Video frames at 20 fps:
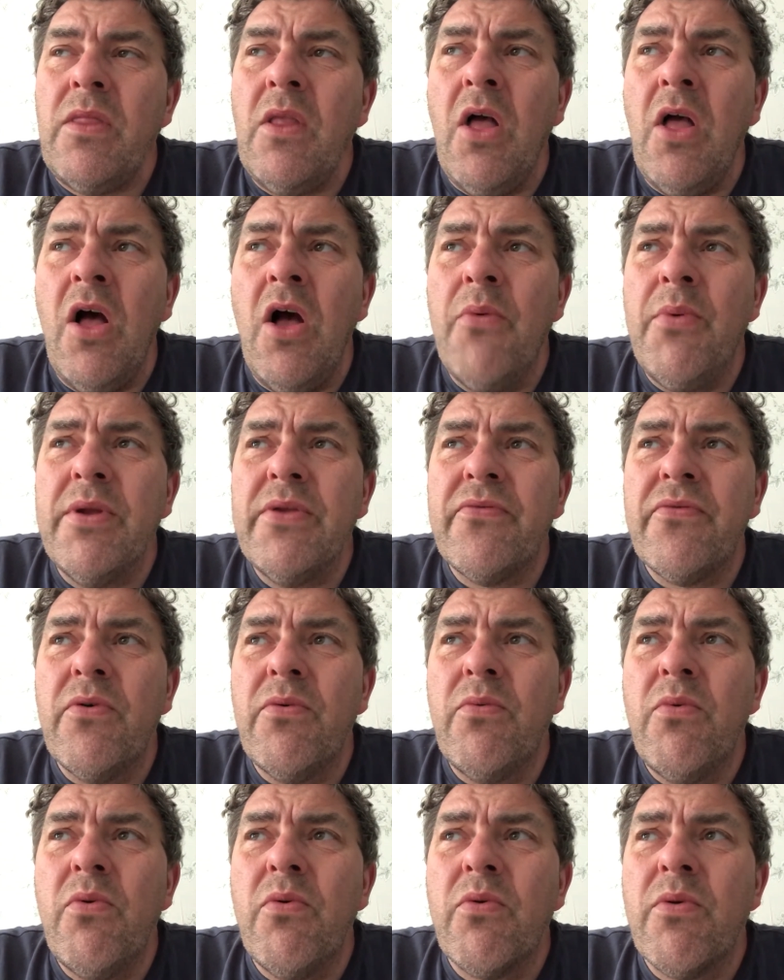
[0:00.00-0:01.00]
I went for a
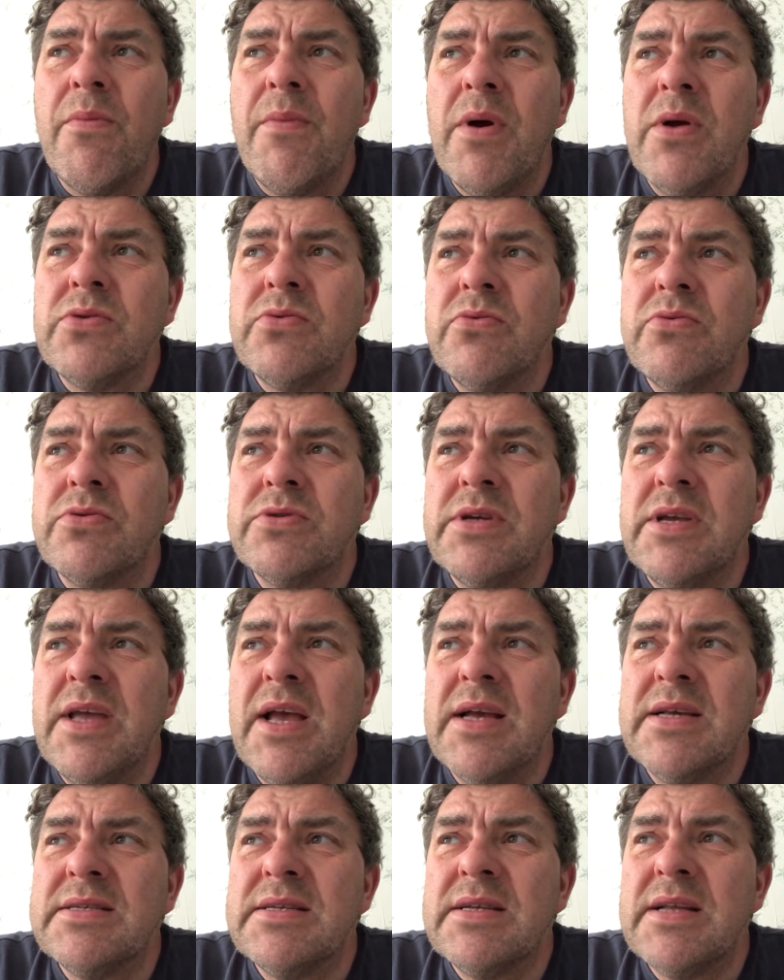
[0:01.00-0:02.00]
walk with my daughter
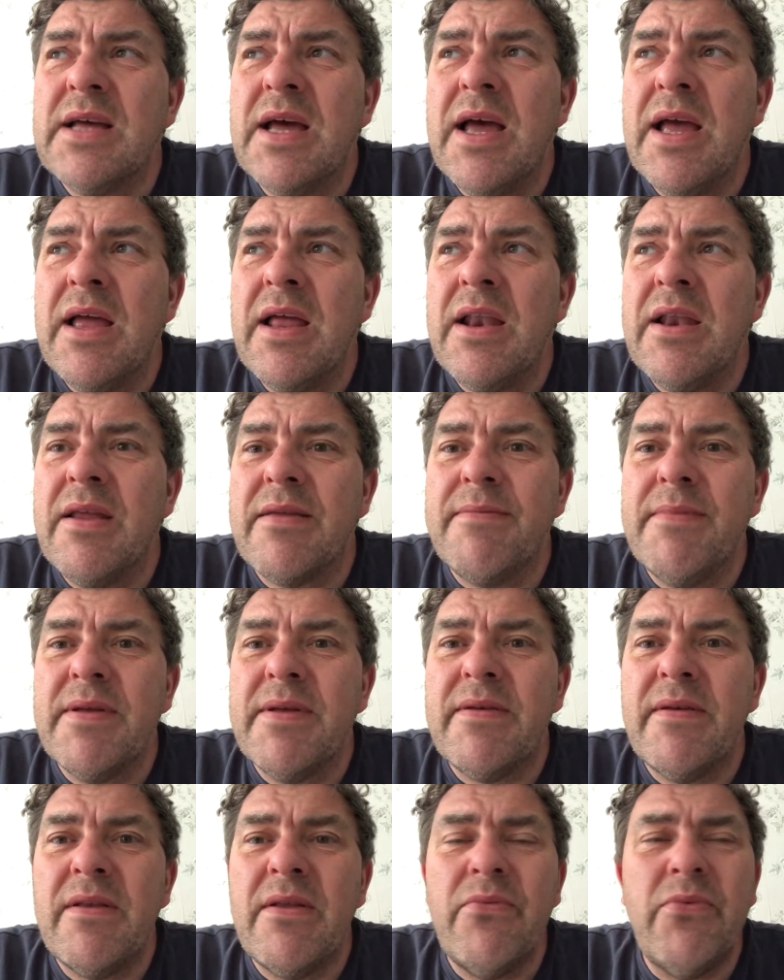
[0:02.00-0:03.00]
yesterday, and
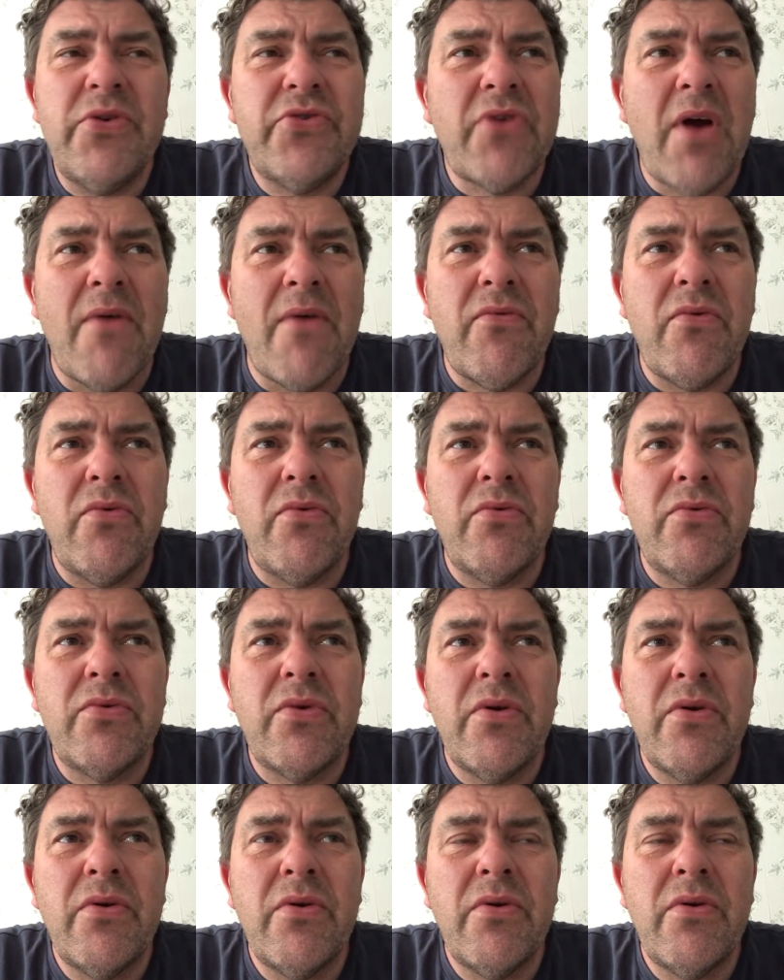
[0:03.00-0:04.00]
admitted we travelled.
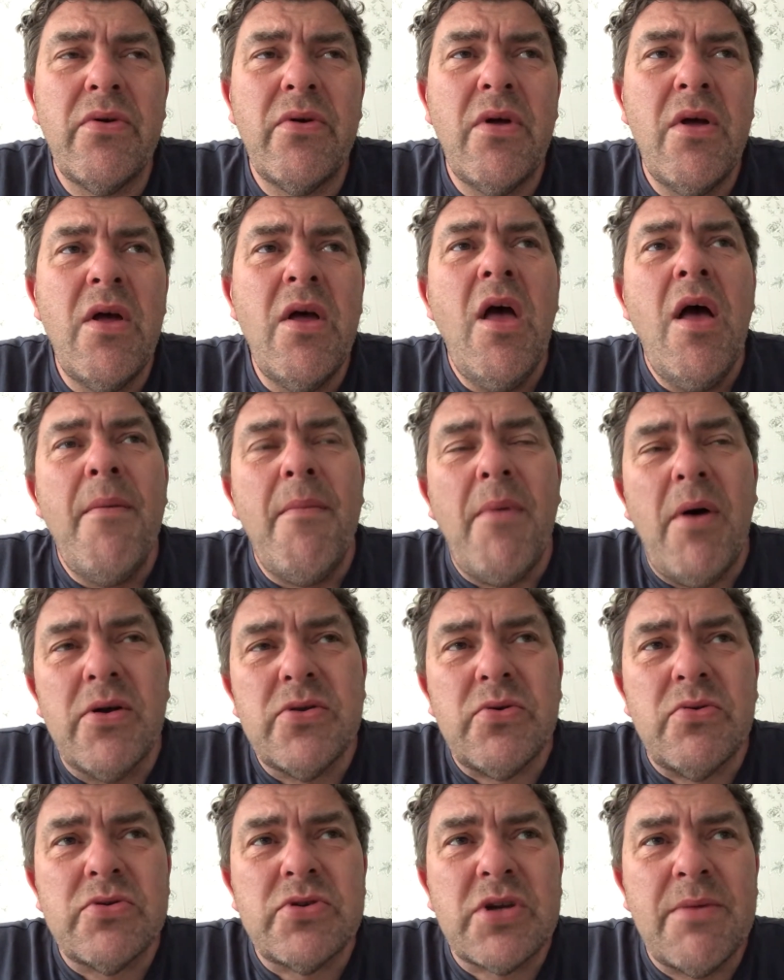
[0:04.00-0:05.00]
My
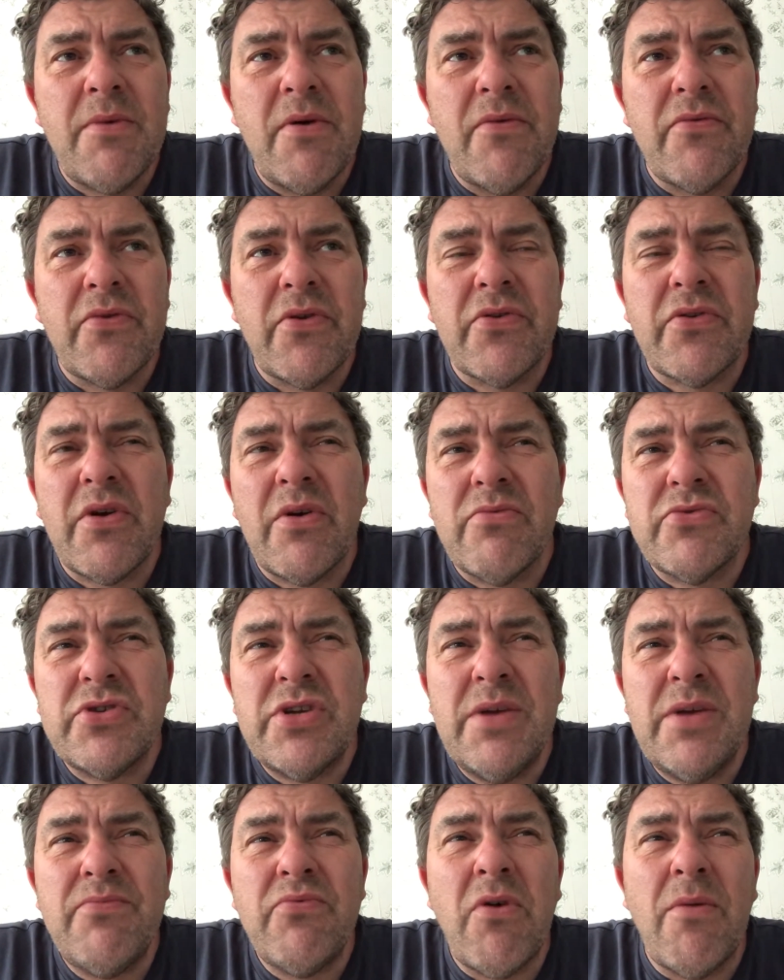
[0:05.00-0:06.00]
daughter came over, so
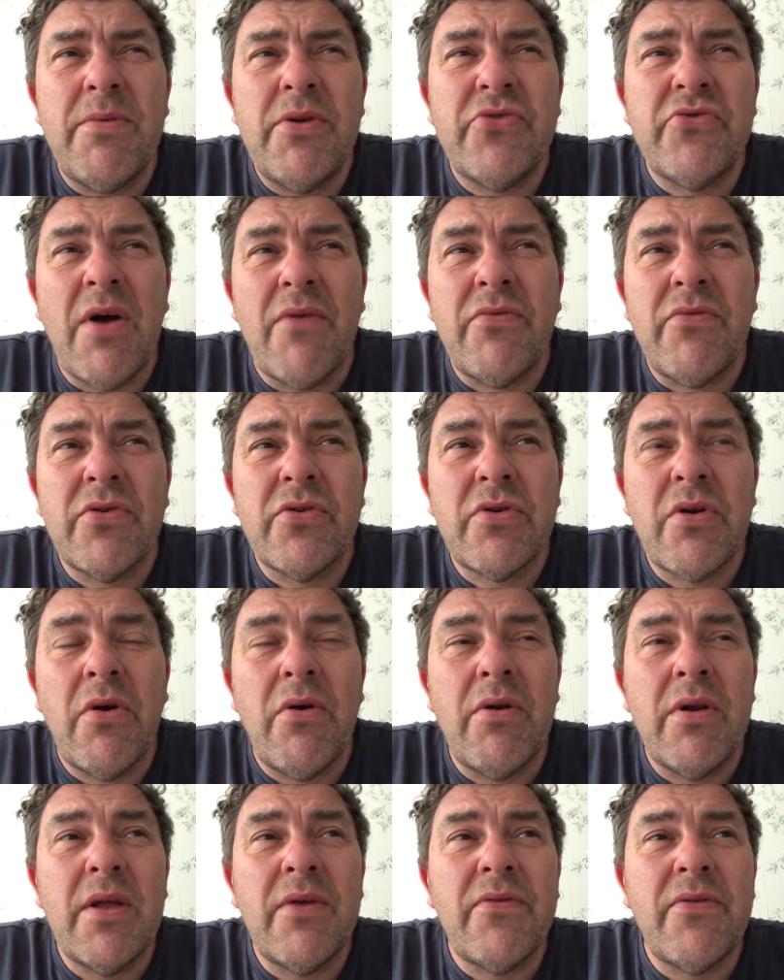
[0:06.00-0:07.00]
she probably travelled a
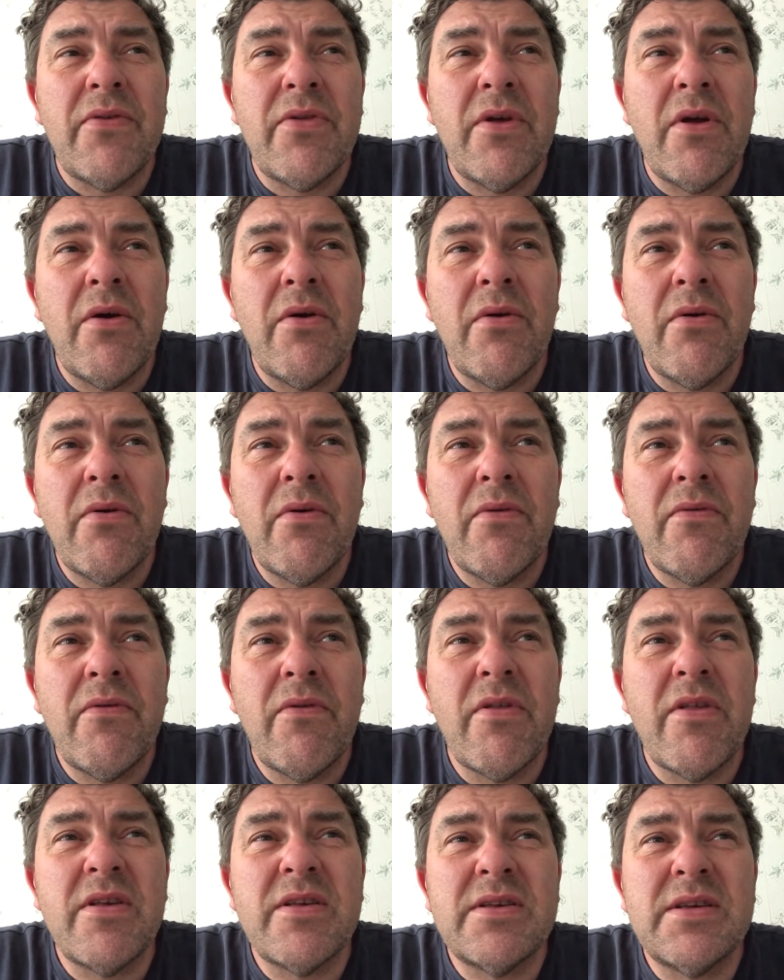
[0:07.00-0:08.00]
total for
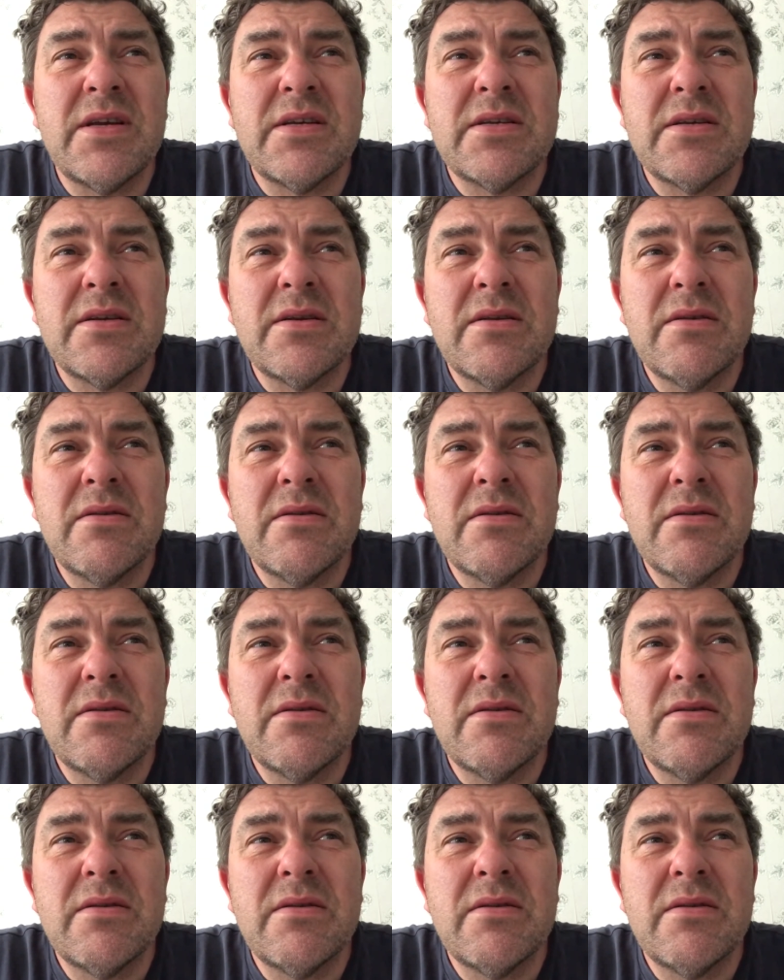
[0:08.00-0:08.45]
the six.